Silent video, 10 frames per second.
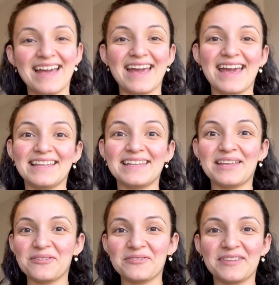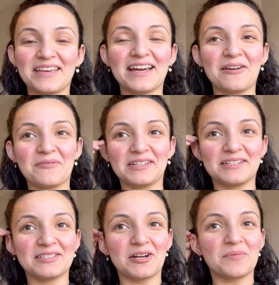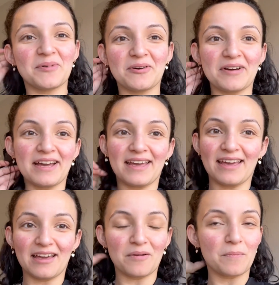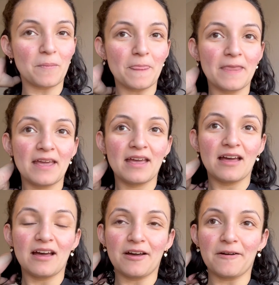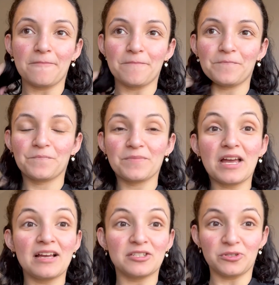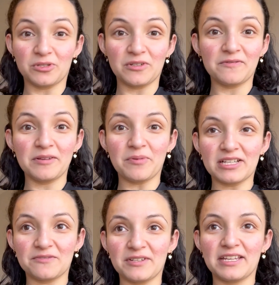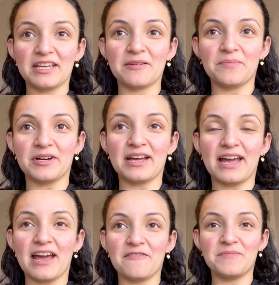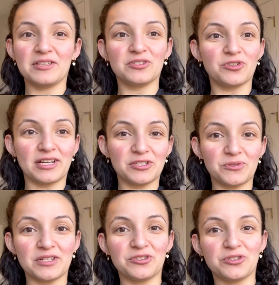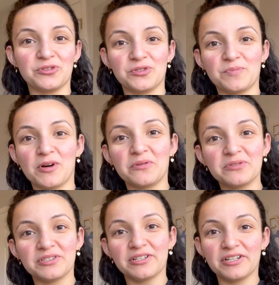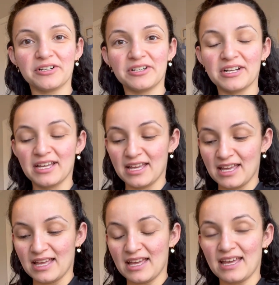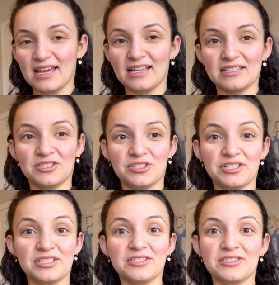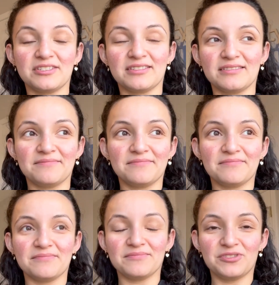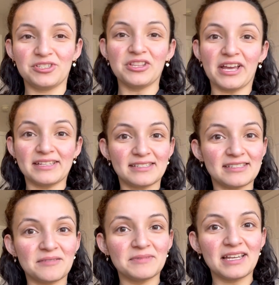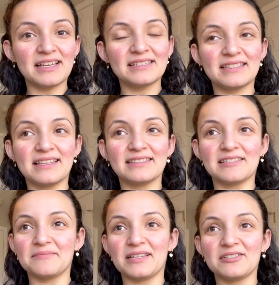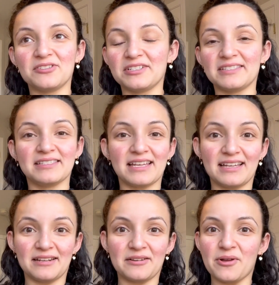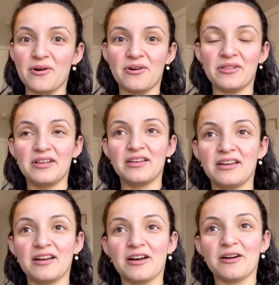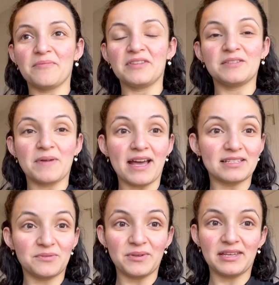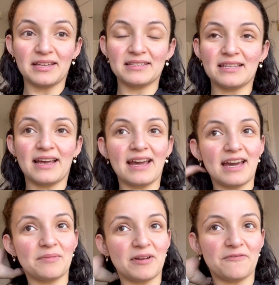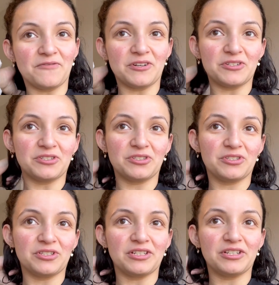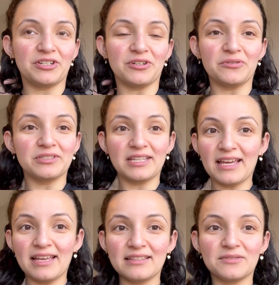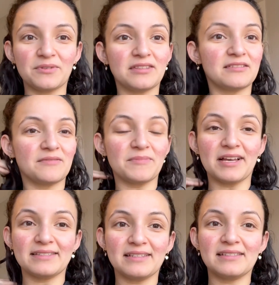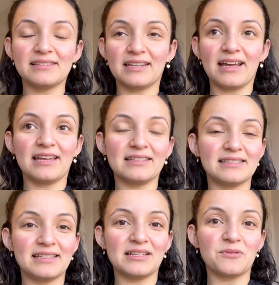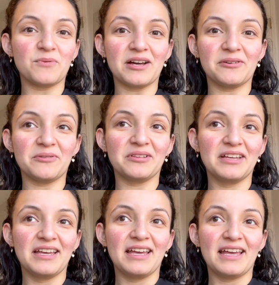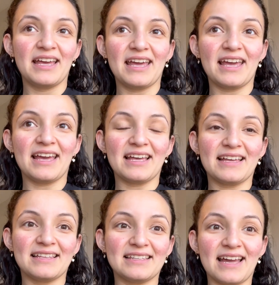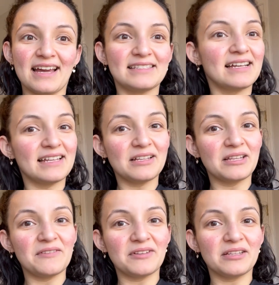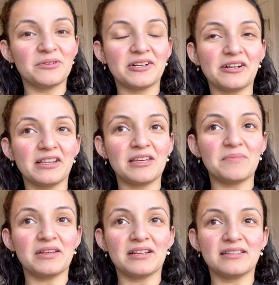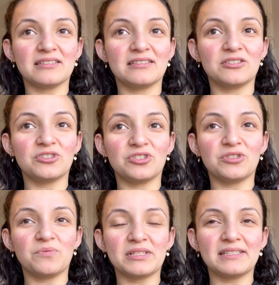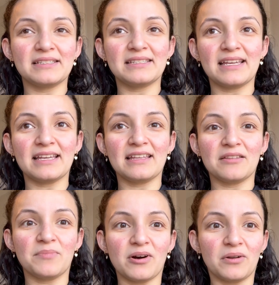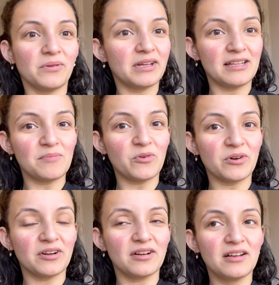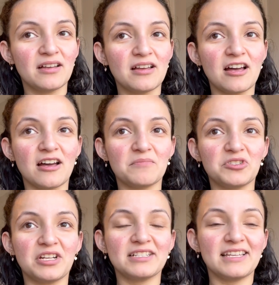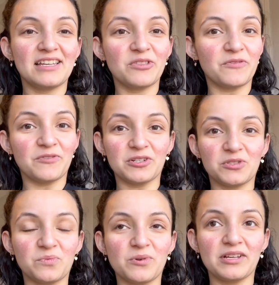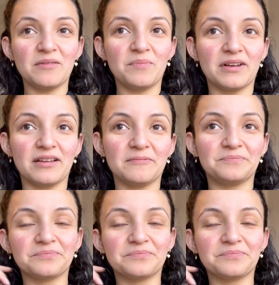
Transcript: and another thing I wanted to talk about, I am um, exclusively breastfeeding, but I have been trying to introduce bottles to her and she just she likes it some days and then some days she doesn't take it at all. Um, this past weekend, I had my first girls date with some cousins that I hadn't seen in a while. And I had to kind of leave a little early because she wasn't taking the bottle anymore. Um, she had taken the first one, but